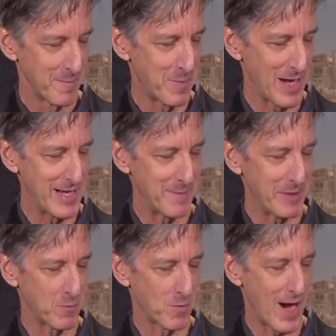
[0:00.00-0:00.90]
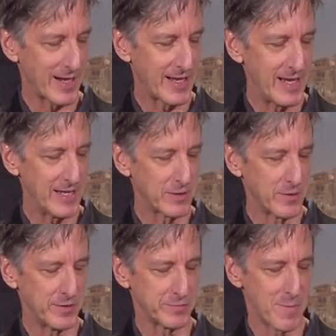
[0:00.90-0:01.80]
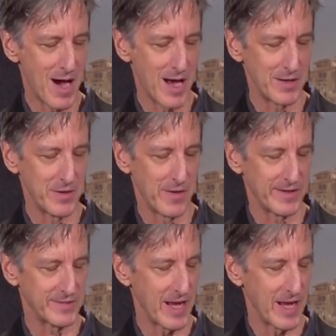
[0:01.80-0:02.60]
by naming Joaquin Guzman, known as